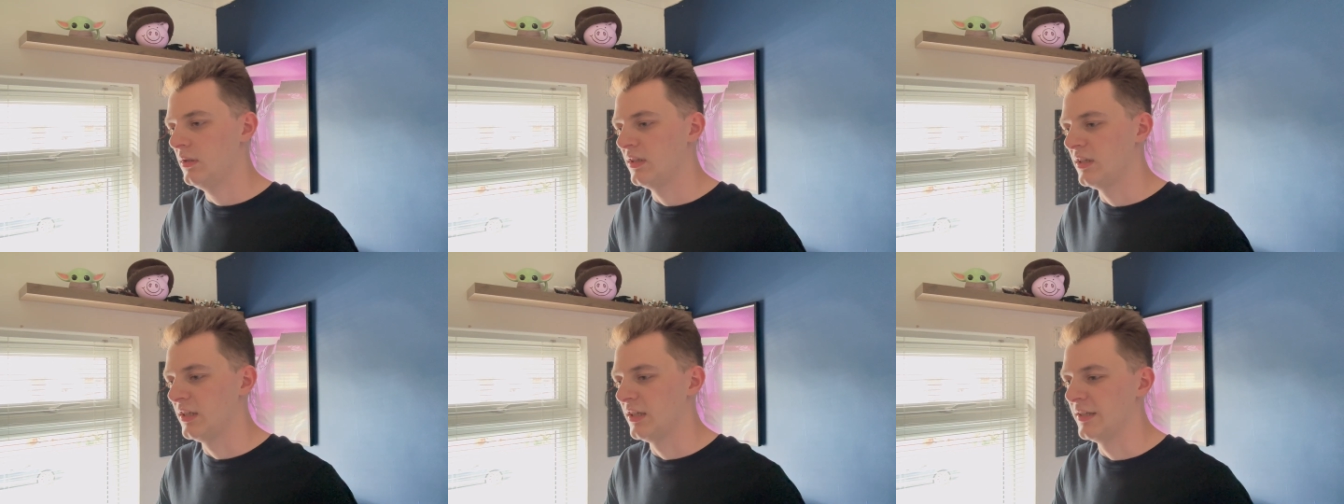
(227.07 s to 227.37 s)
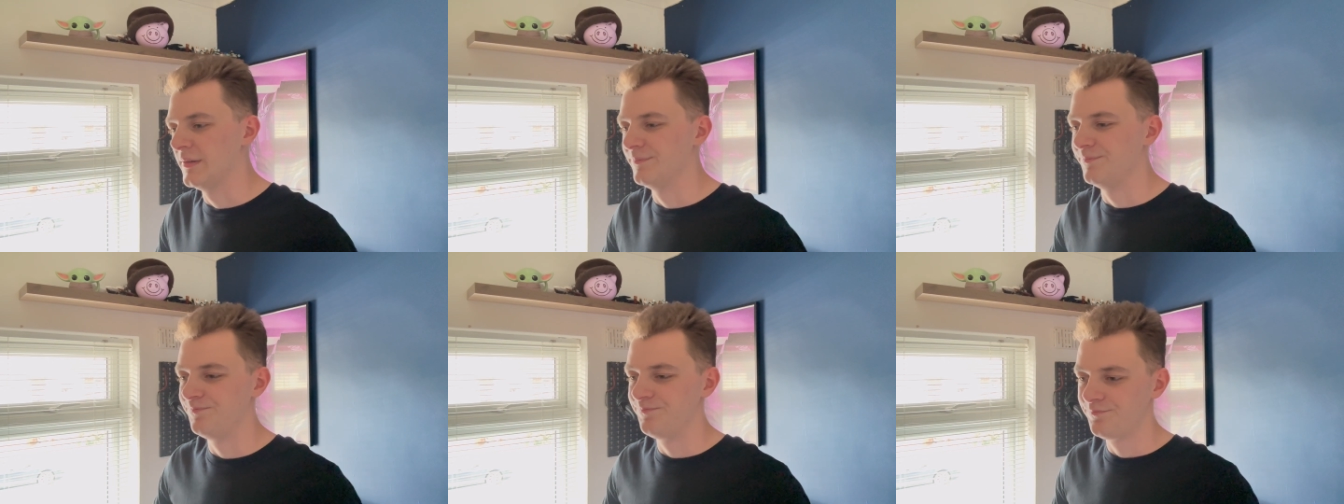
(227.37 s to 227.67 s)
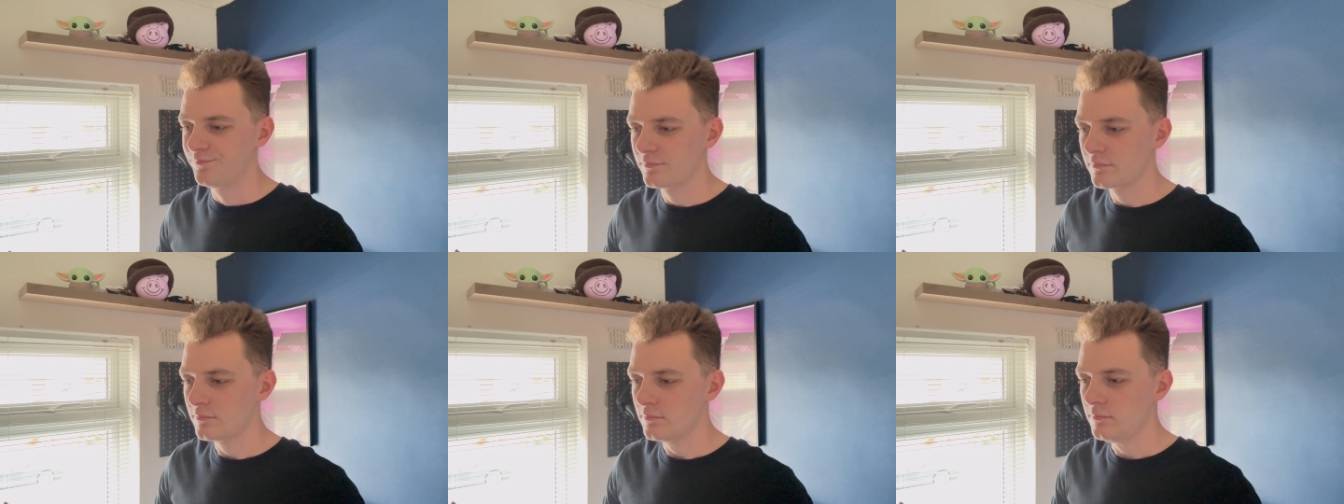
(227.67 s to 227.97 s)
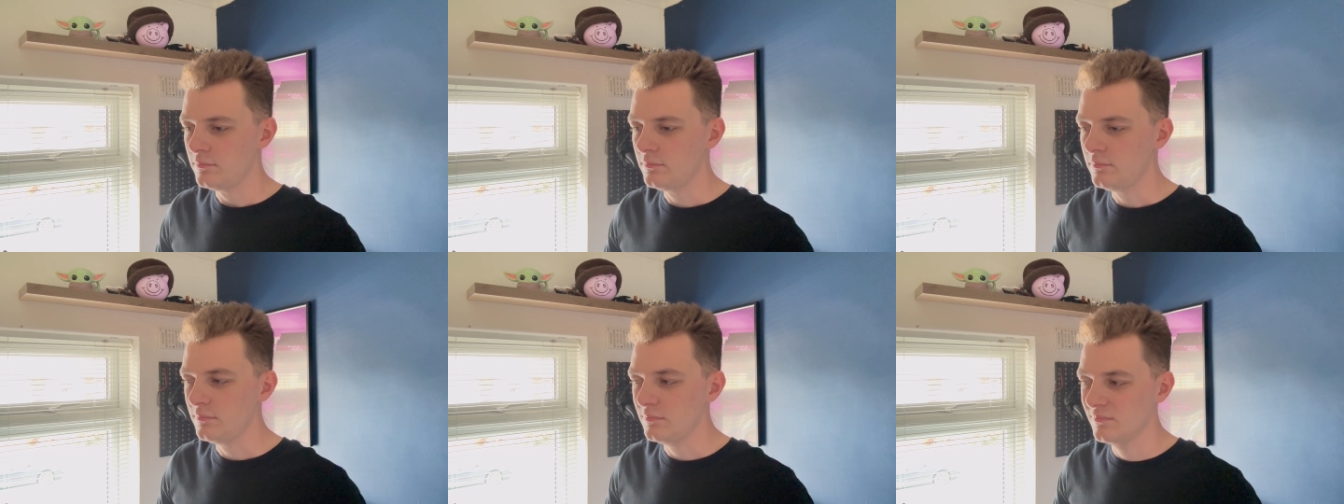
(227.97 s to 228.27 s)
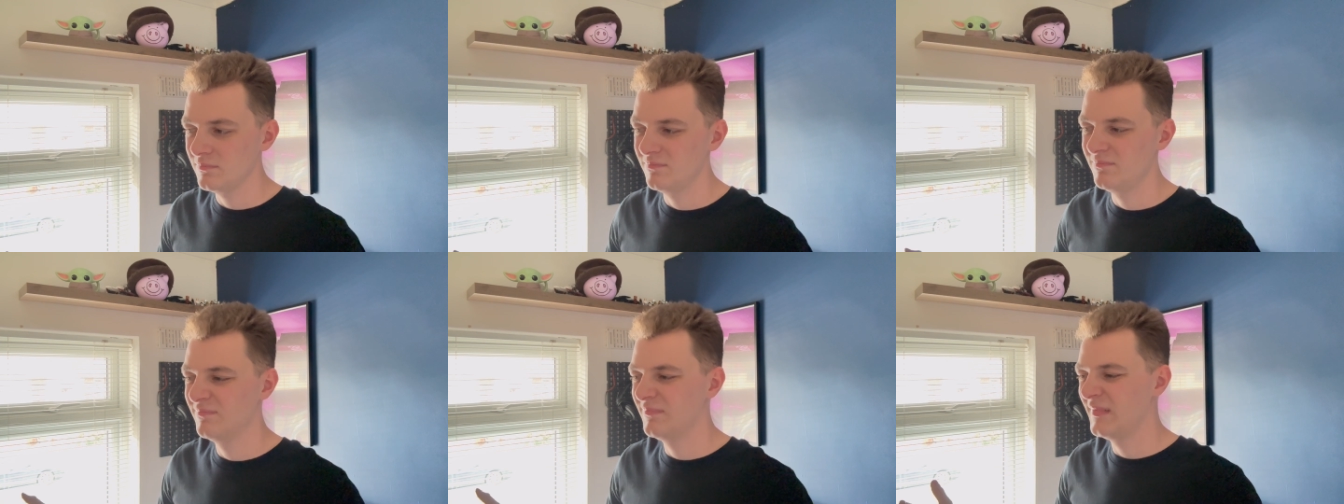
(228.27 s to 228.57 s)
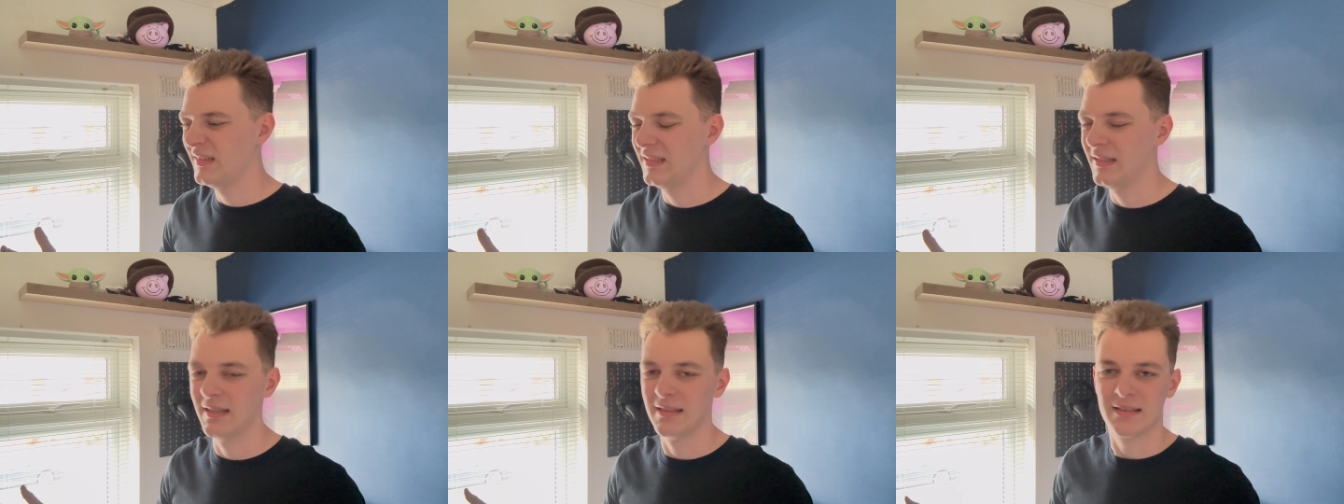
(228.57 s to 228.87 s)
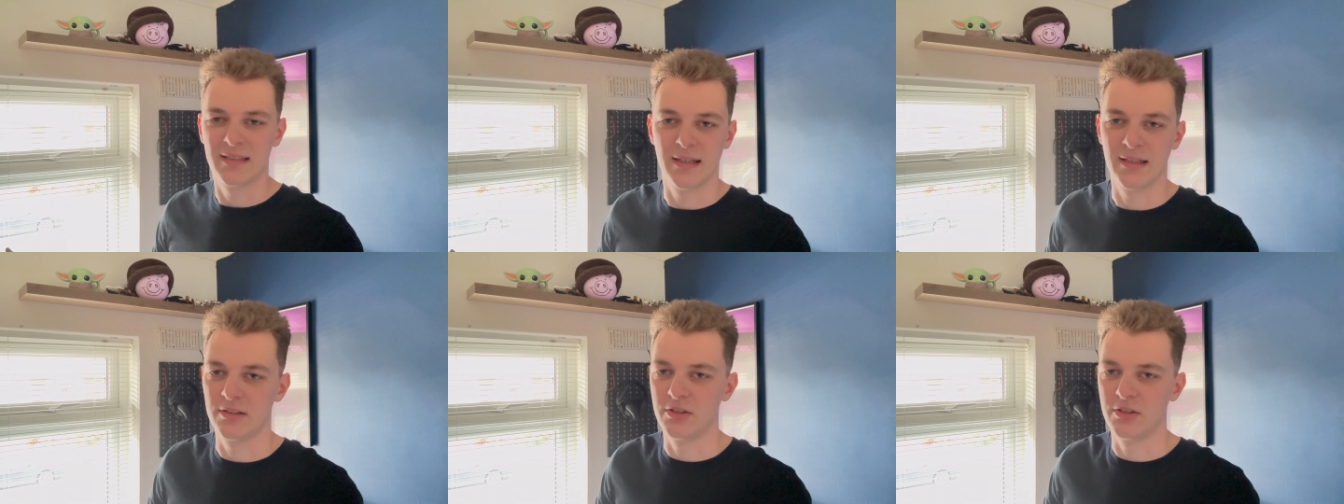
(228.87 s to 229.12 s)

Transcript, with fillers: Um, I, I